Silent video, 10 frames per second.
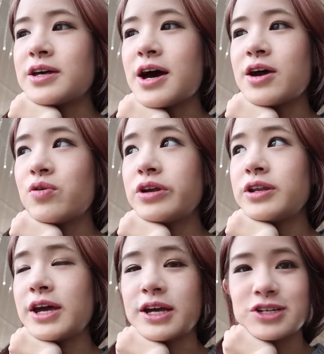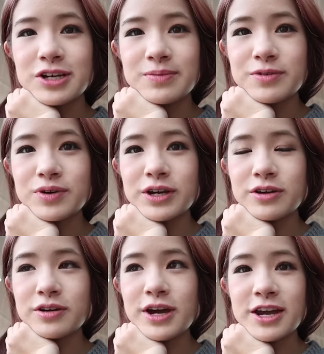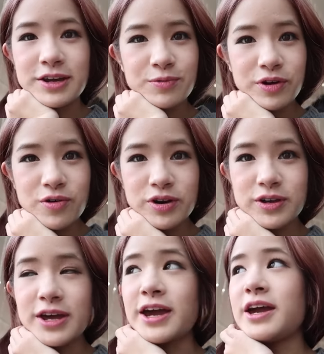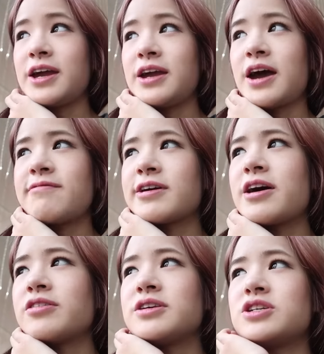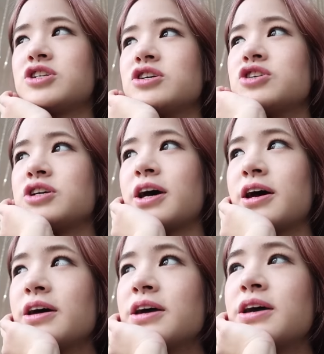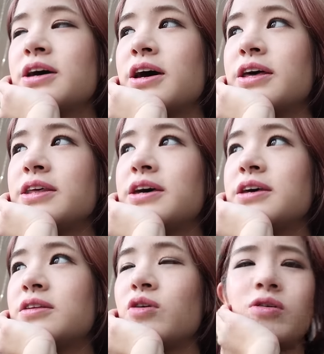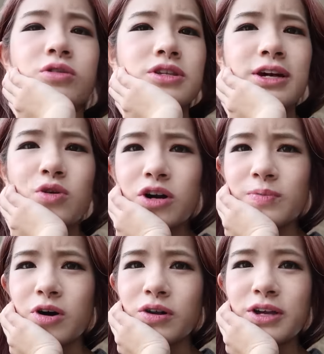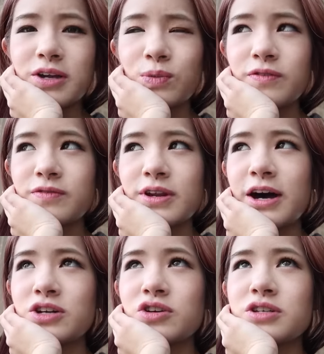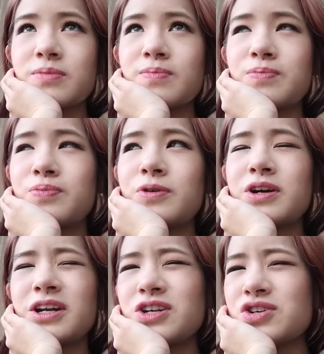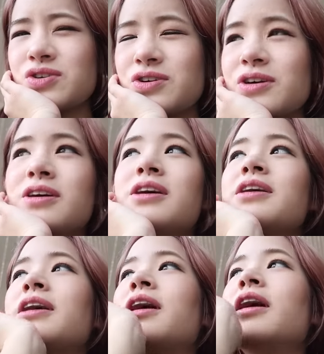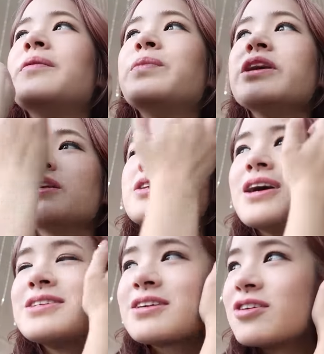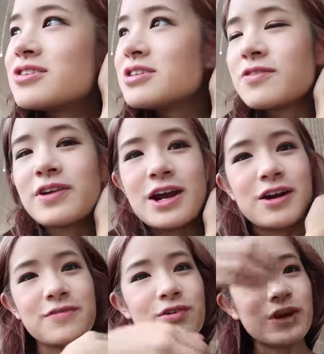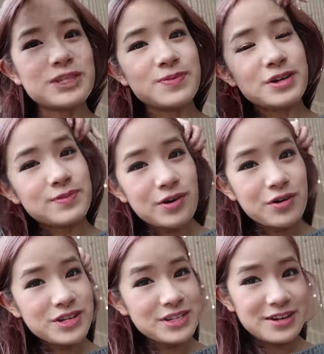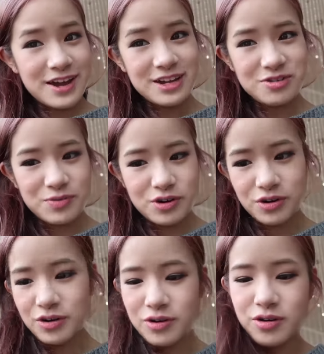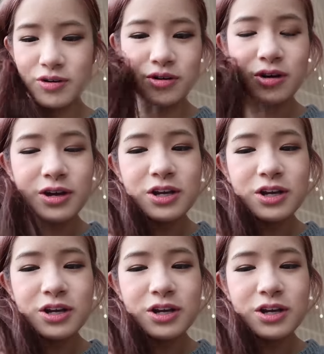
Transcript: I ordered a chicken burrito and then we ordered a avocado dish to share and then, oh, it's like guacamole, but nacho, nachos, nachos, i yeah. sure. Um, but yeah, it's nice to go to a different area for once because we're always in like Ikebukuro,